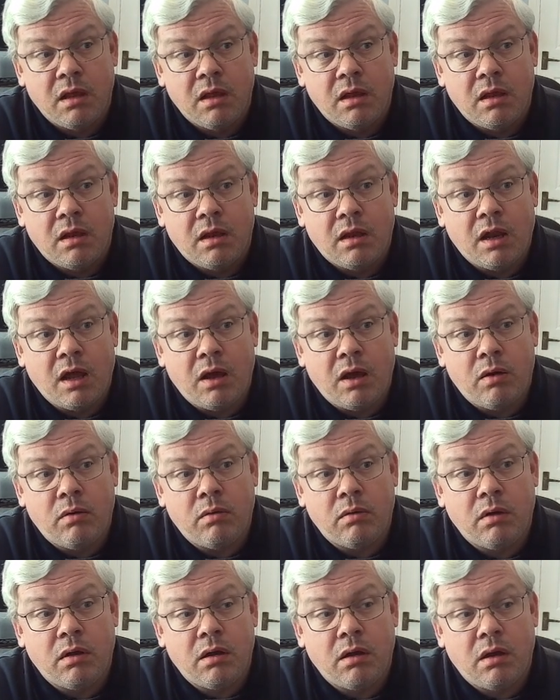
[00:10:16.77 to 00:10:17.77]
Now,
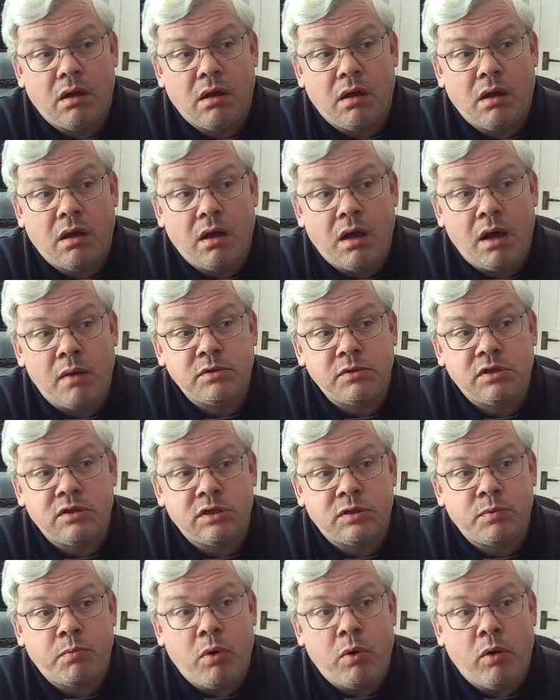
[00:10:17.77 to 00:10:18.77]
up to this
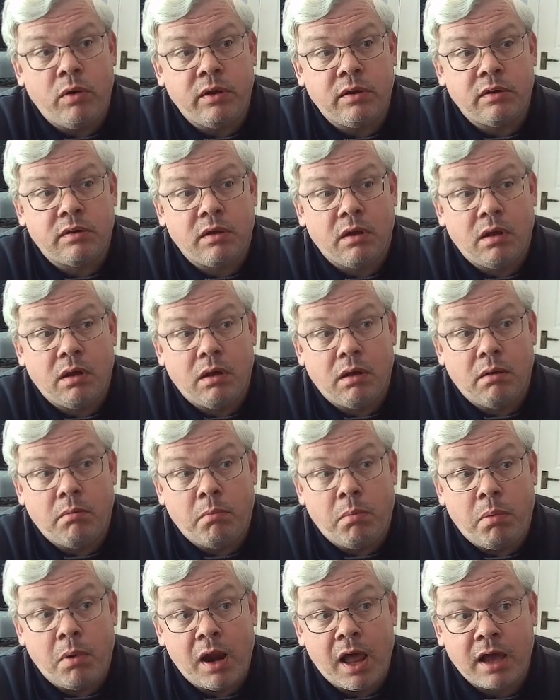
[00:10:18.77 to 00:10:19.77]
point,
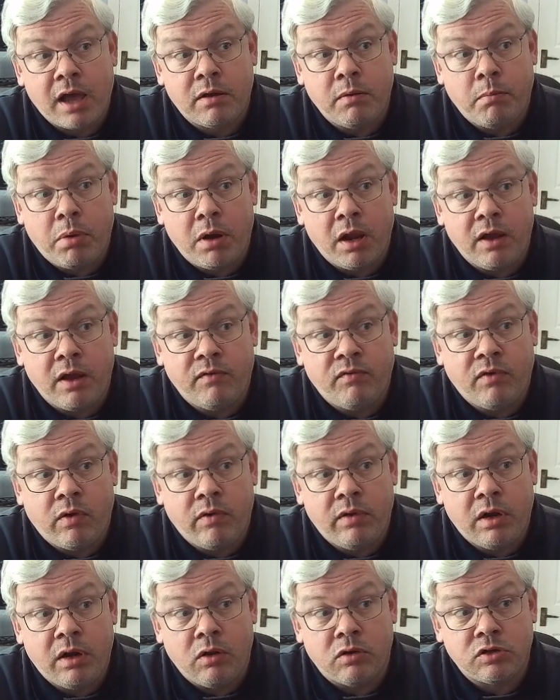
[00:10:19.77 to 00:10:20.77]
black had played very
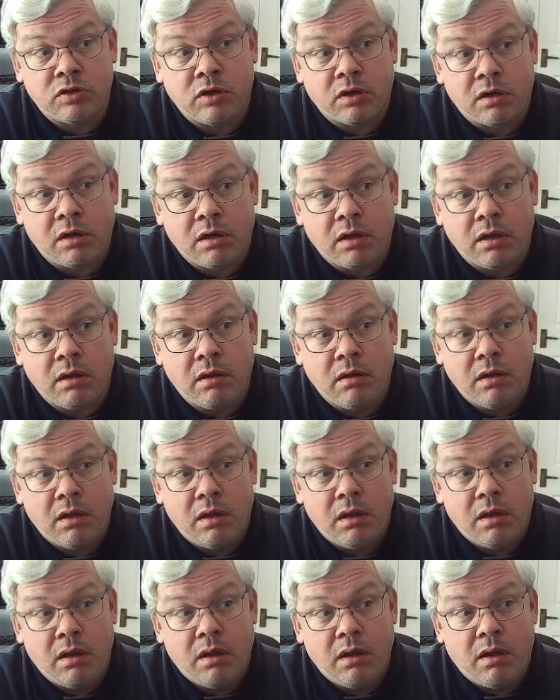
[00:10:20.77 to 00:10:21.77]
logically,
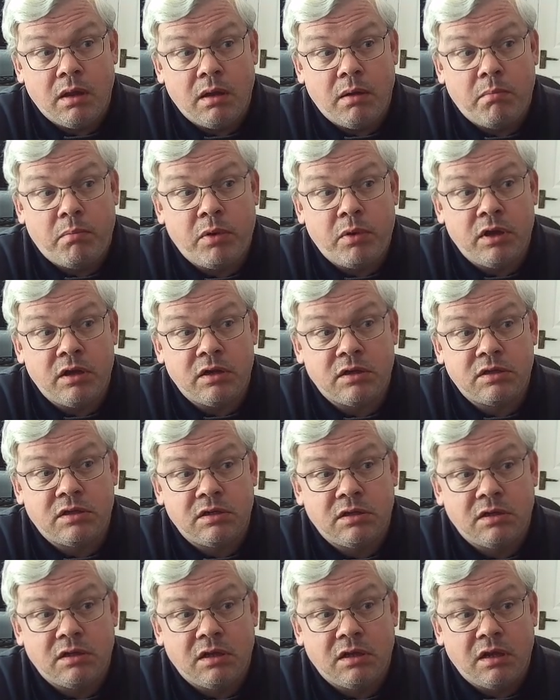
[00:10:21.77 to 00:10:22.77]
but
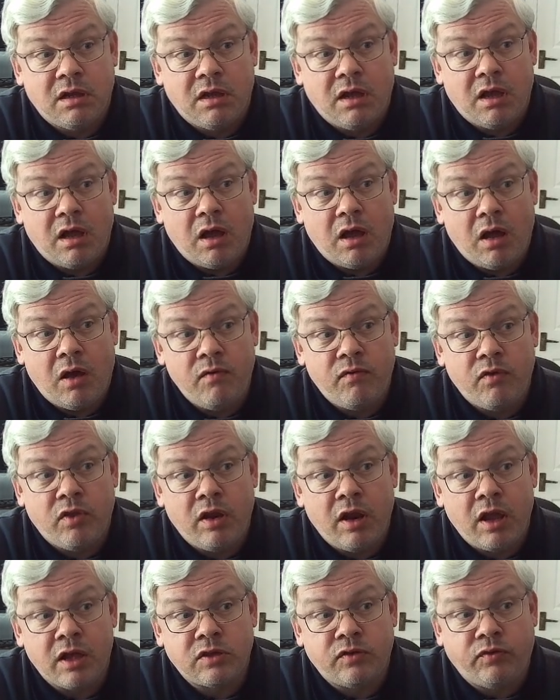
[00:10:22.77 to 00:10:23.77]
over the
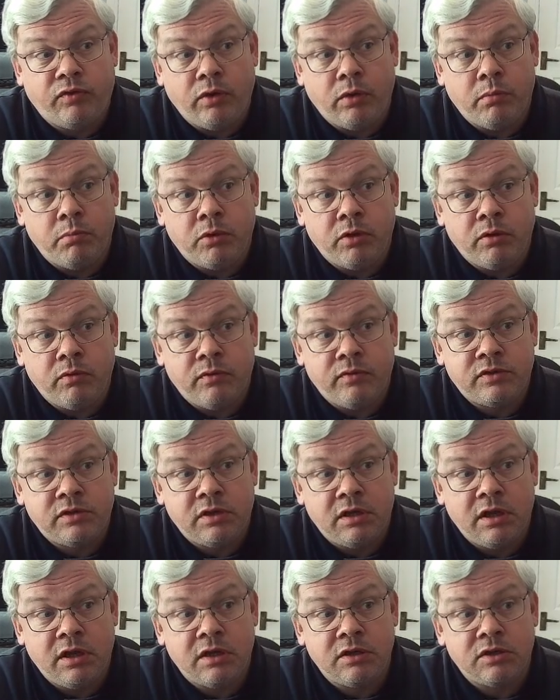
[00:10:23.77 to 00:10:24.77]
next few moves
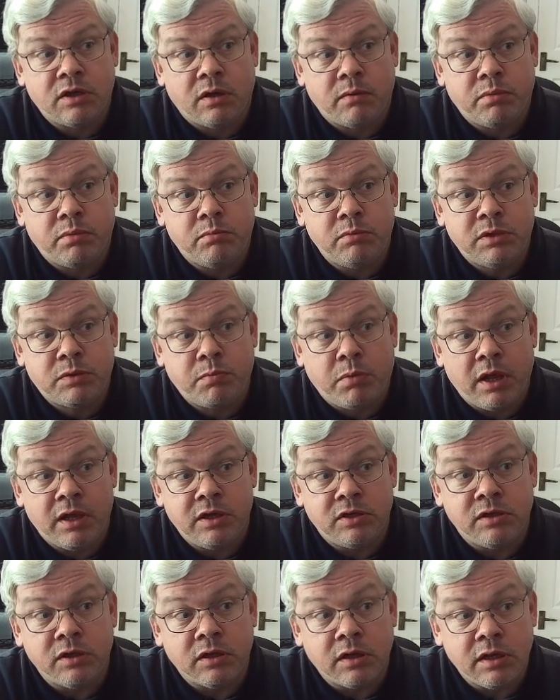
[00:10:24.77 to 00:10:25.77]
he ends up
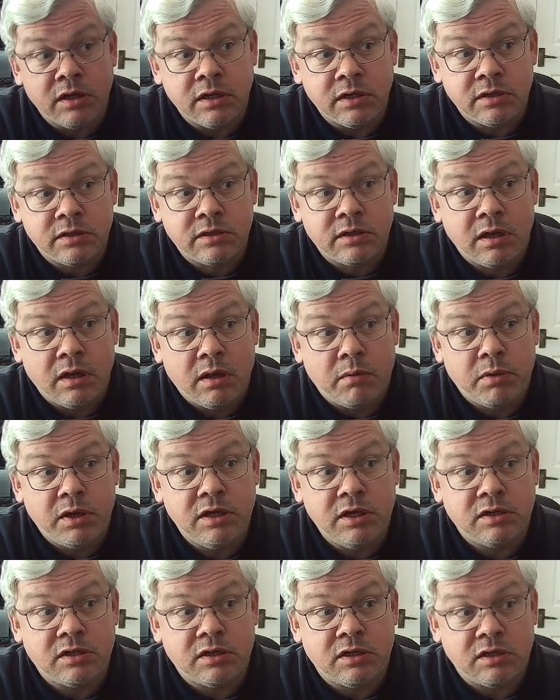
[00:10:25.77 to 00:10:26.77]
misplacing his
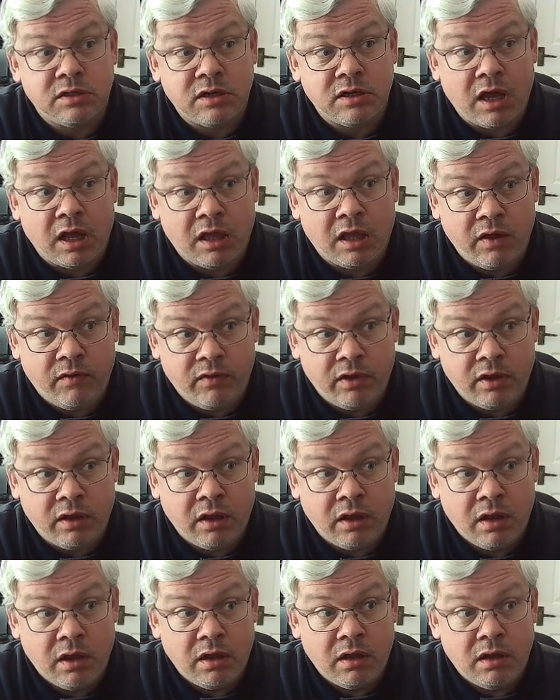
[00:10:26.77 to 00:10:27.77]
pieces and giving
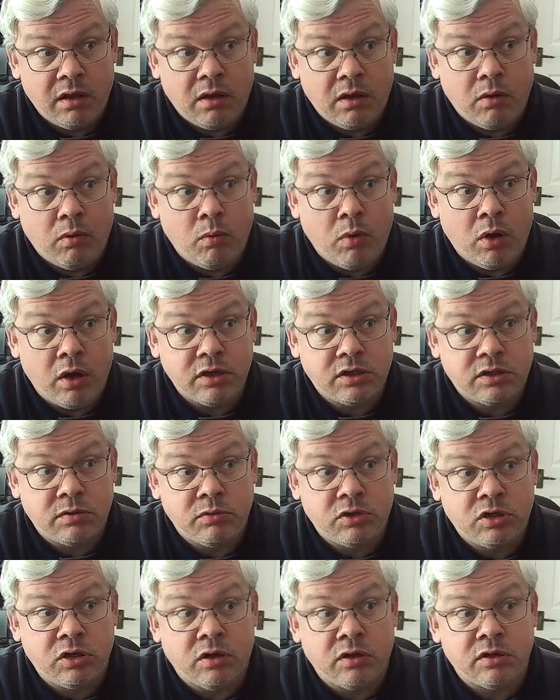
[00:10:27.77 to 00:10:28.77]
white some
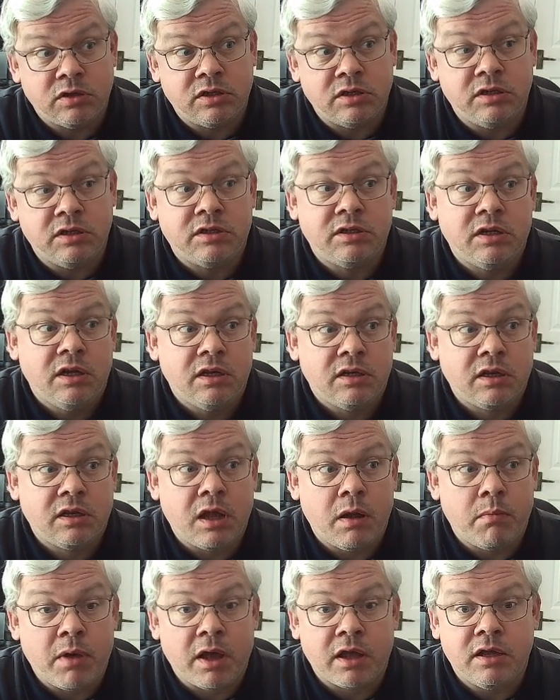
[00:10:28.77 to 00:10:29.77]
chances to get
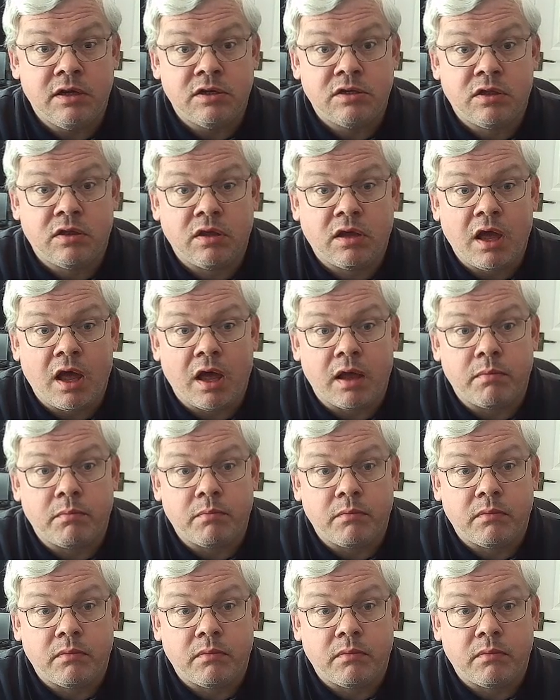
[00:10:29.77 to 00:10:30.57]
back into the game.